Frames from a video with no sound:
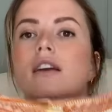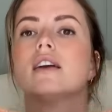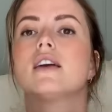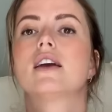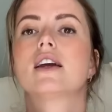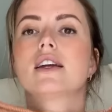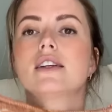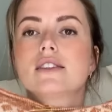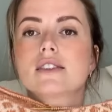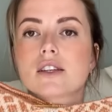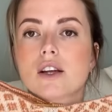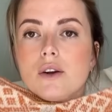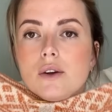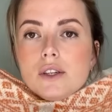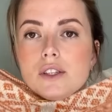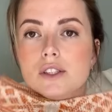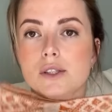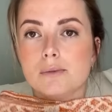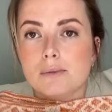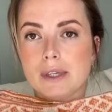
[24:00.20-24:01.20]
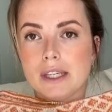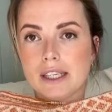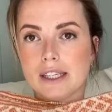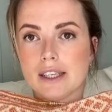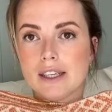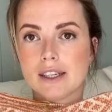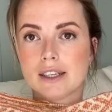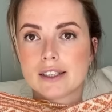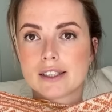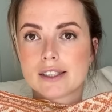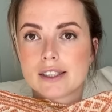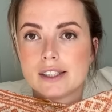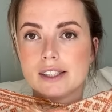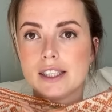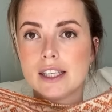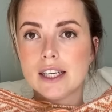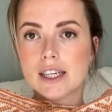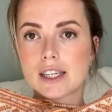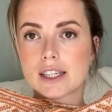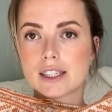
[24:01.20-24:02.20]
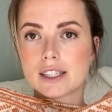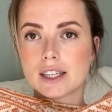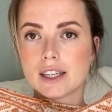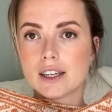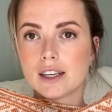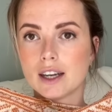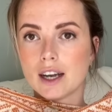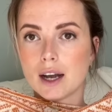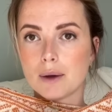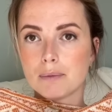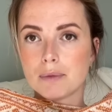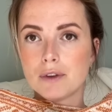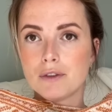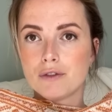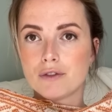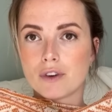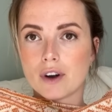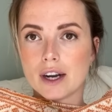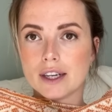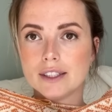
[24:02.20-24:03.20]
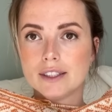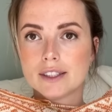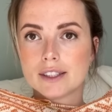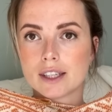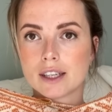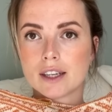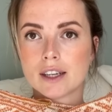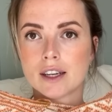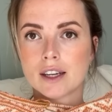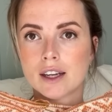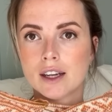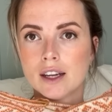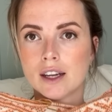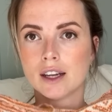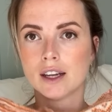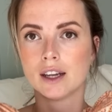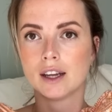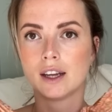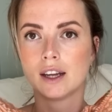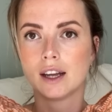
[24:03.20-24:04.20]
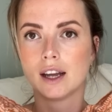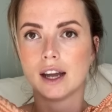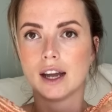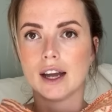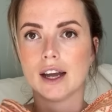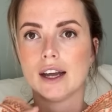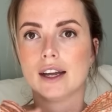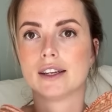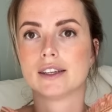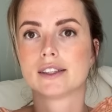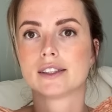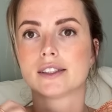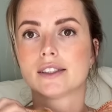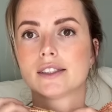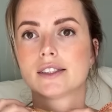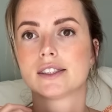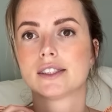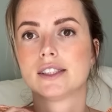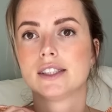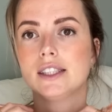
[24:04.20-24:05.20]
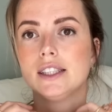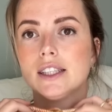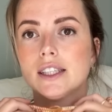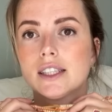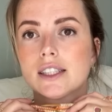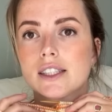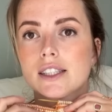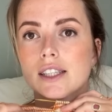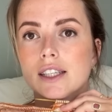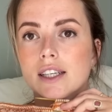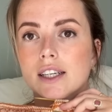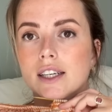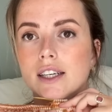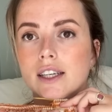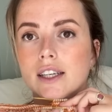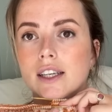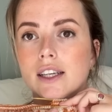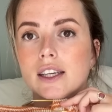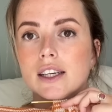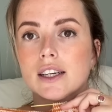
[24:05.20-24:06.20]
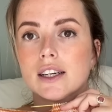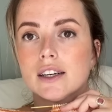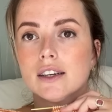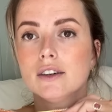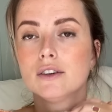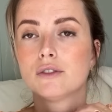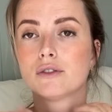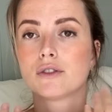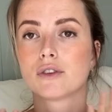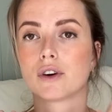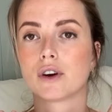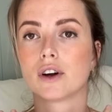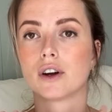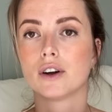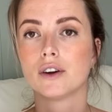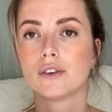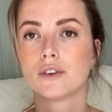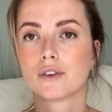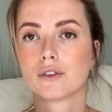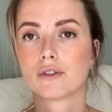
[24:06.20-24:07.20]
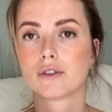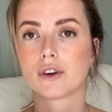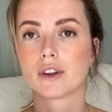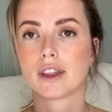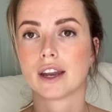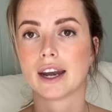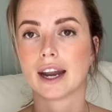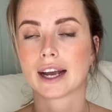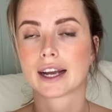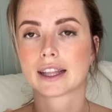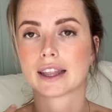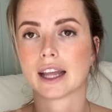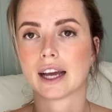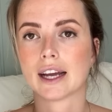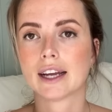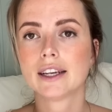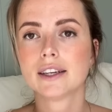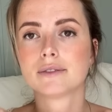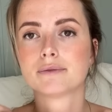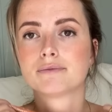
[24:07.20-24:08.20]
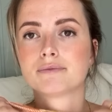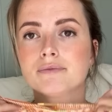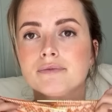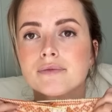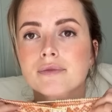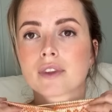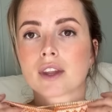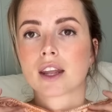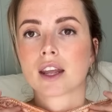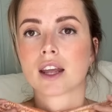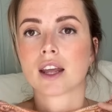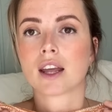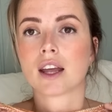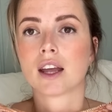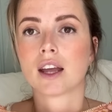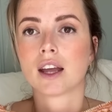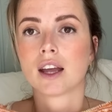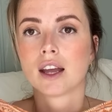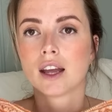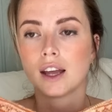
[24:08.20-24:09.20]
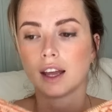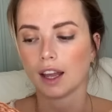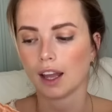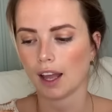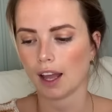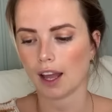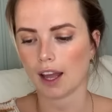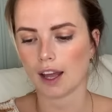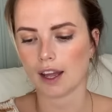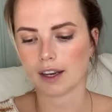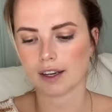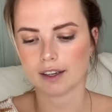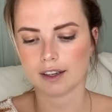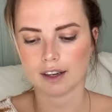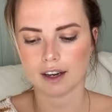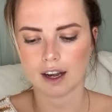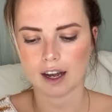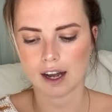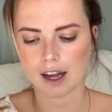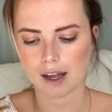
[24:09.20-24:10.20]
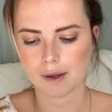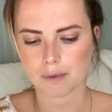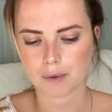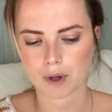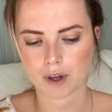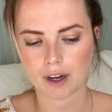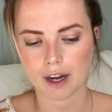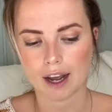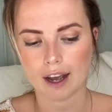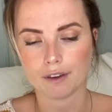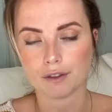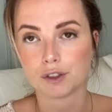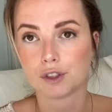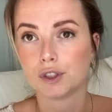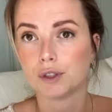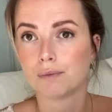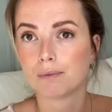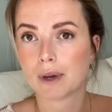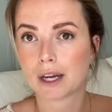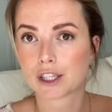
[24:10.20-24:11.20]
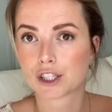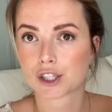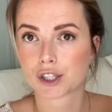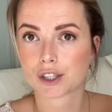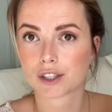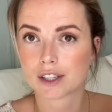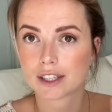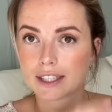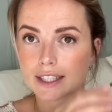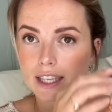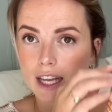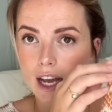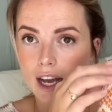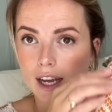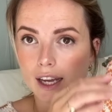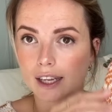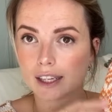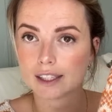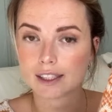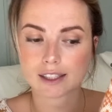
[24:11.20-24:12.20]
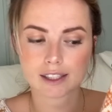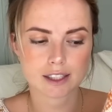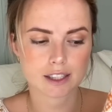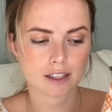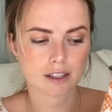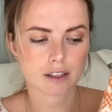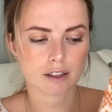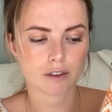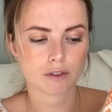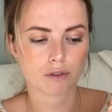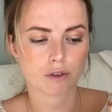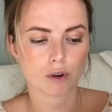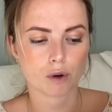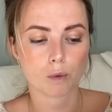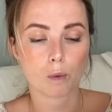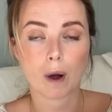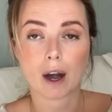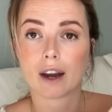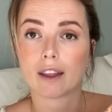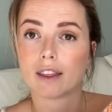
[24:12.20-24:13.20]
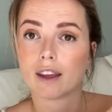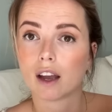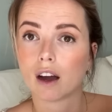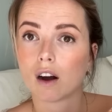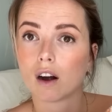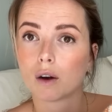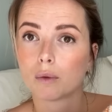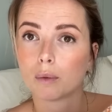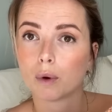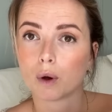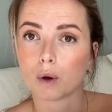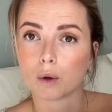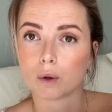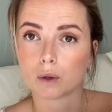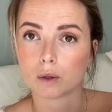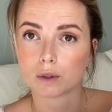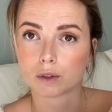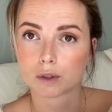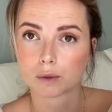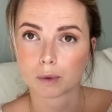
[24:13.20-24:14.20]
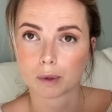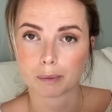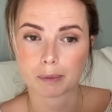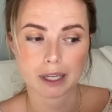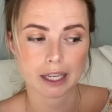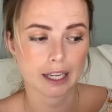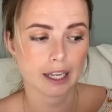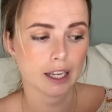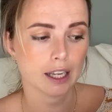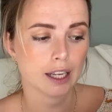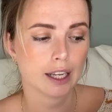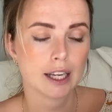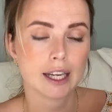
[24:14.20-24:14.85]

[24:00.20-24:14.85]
it's going to be steeked up the front and steeked here for the neckline. And I'm gonna have to measure the sides for where the armholes will be,